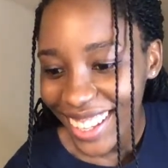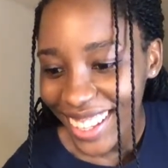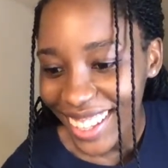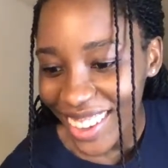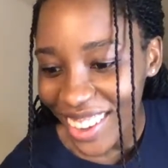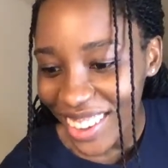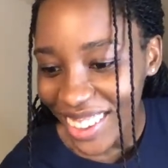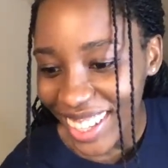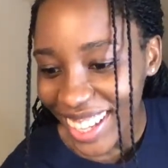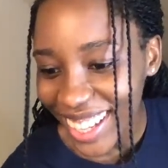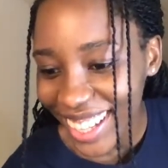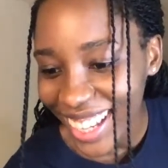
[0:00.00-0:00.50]

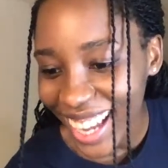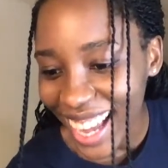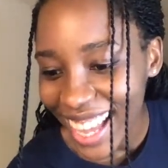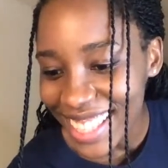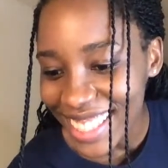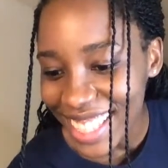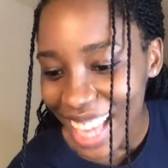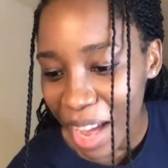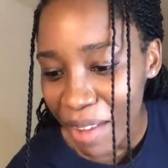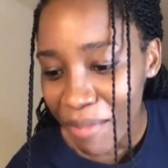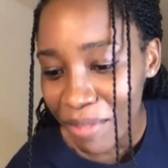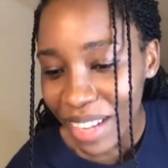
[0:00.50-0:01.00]
Okay, guys,
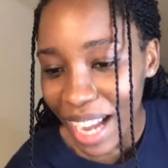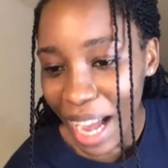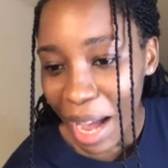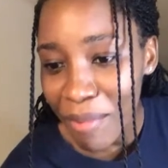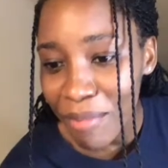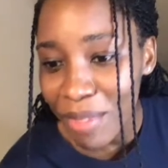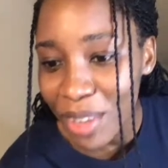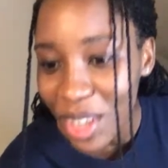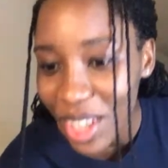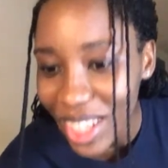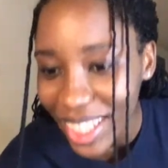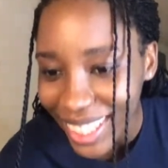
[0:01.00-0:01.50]
I'm
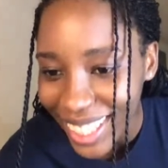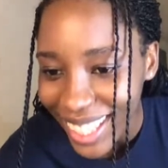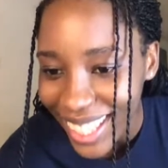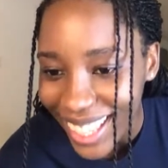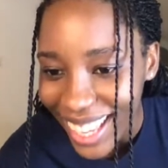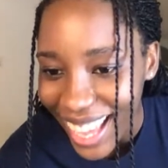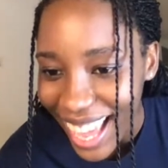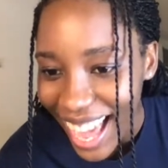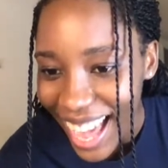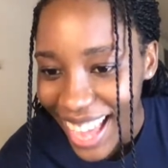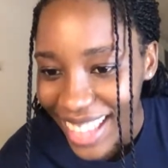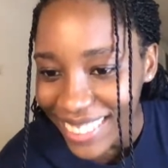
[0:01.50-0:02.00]
looking
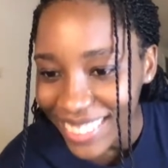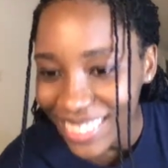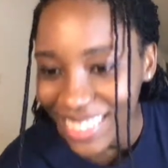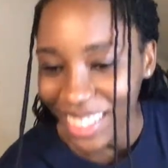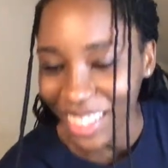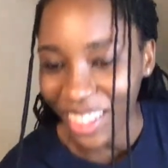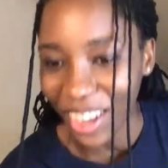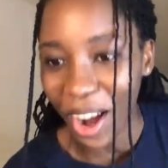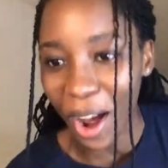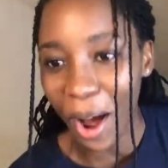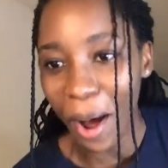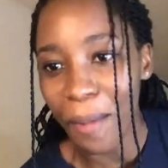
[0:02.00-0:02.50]
at the
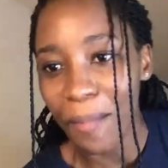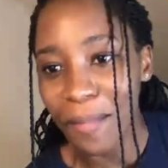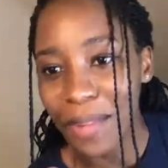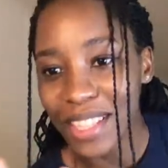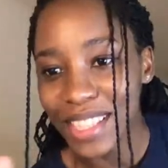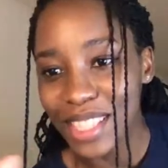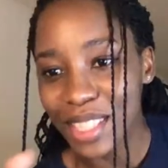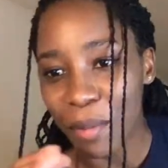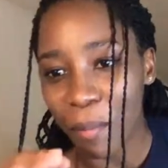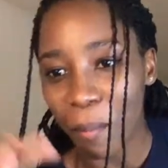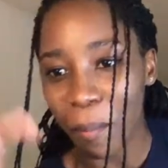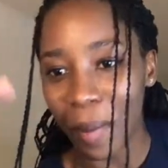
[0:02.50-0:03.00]

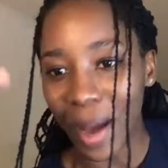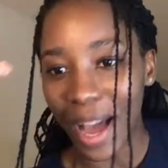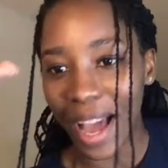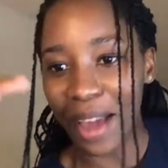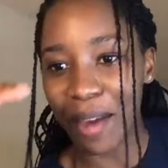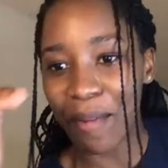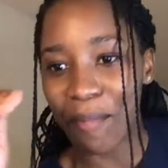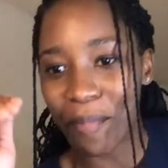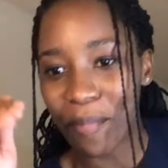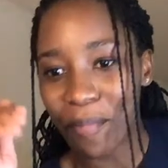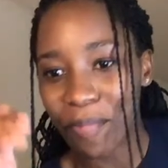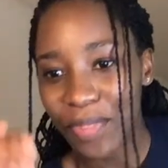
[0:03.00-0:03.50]
comments
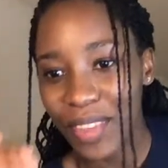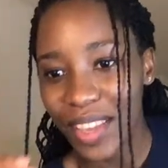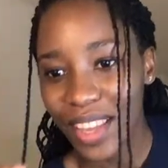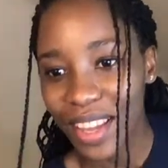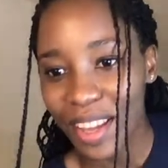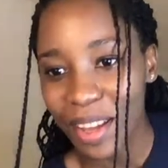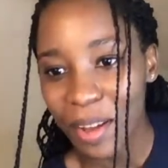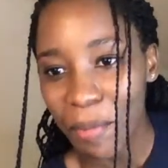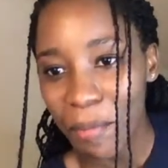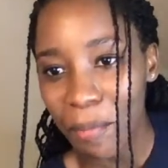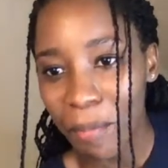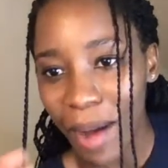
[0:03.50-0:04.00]
by
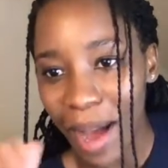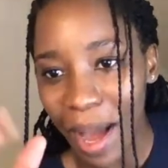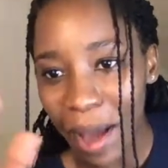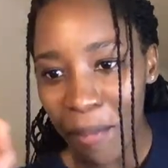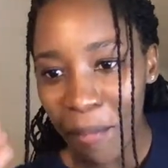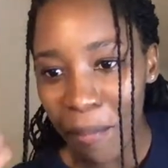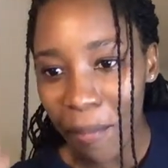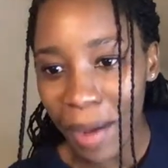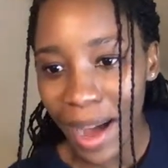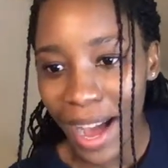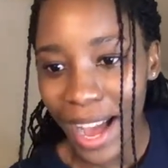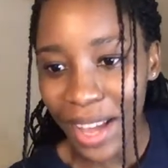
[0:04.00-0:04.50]

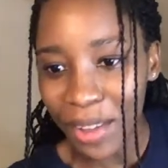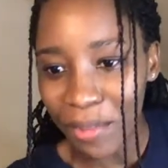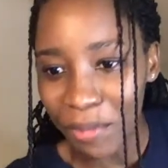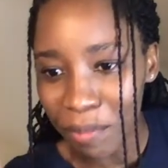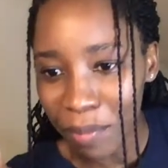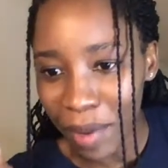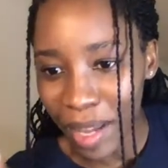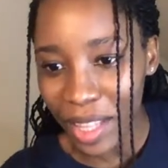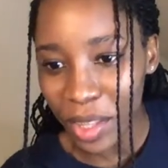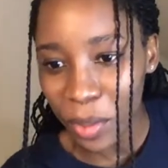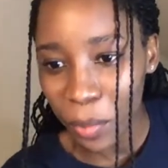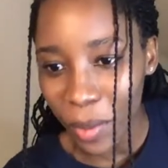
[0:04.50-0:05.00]

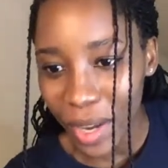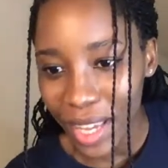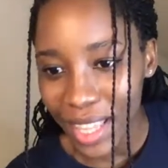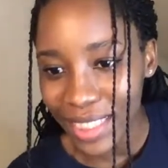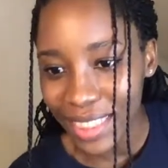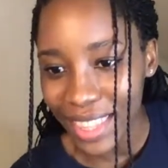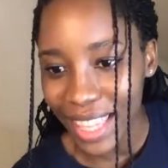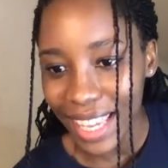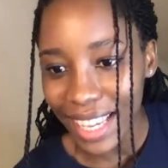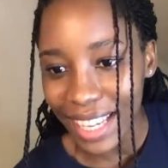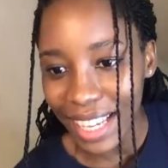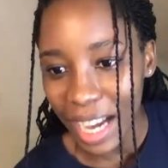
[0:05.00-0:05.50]
the way
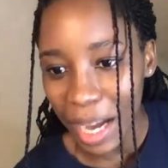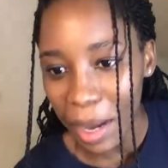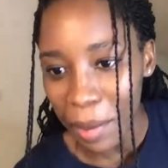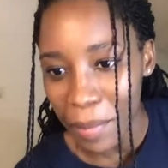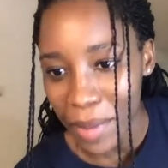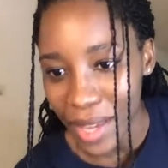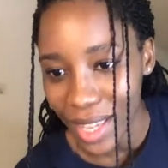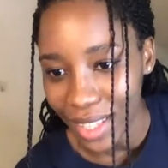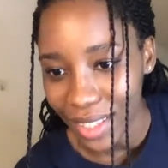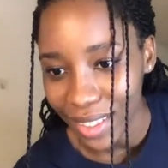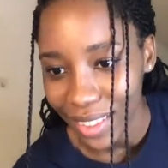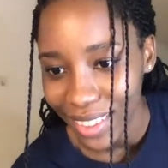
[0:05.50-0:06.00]
they come
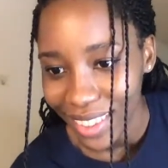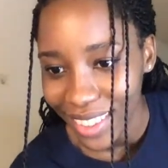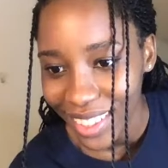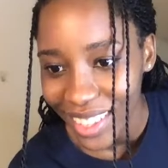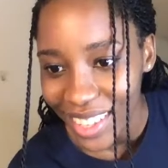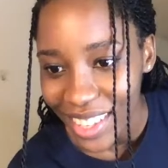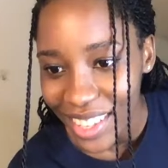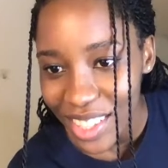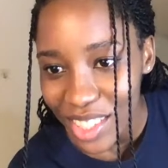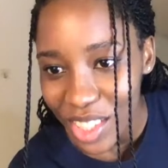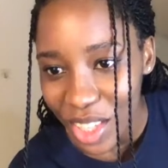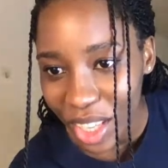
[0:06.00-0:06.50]
in.
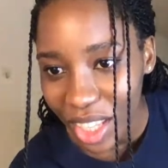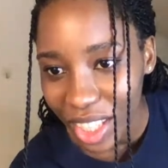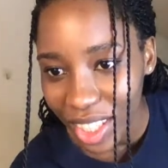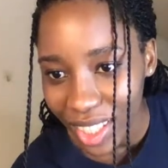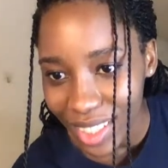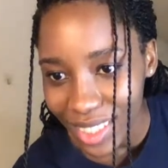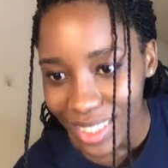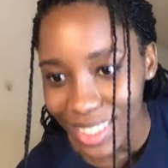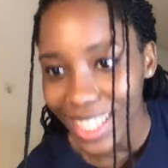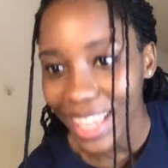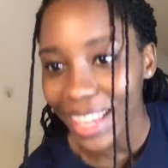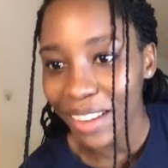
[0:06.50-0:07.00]
So it
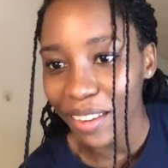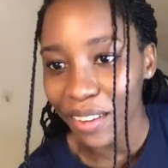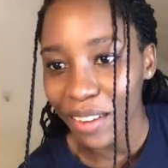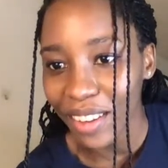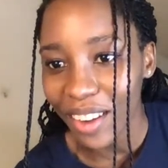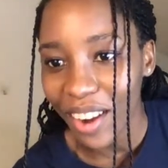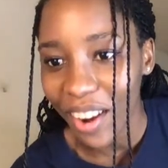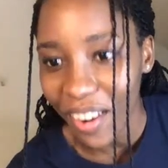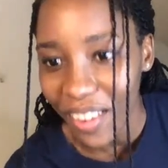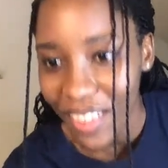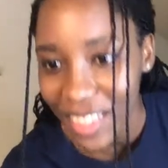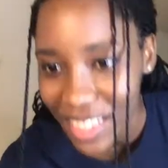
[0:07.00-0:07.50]
looks like
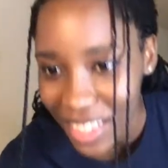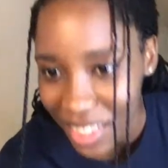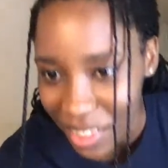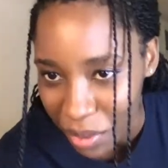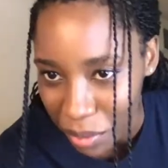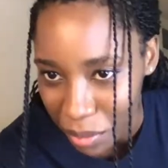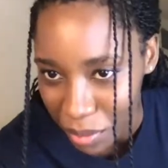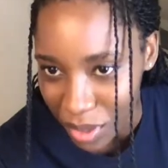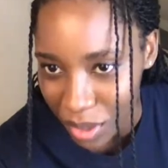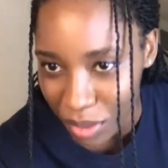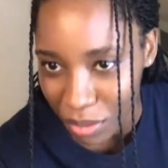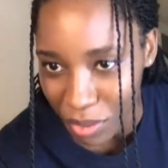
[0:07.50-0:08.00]
Carson
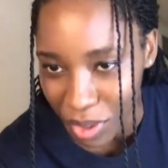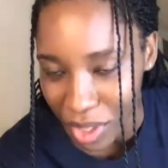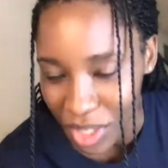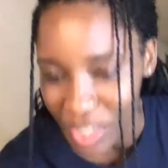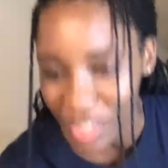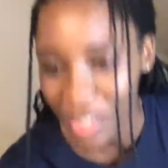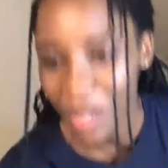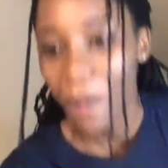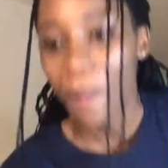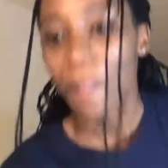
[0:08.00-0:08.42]
was first.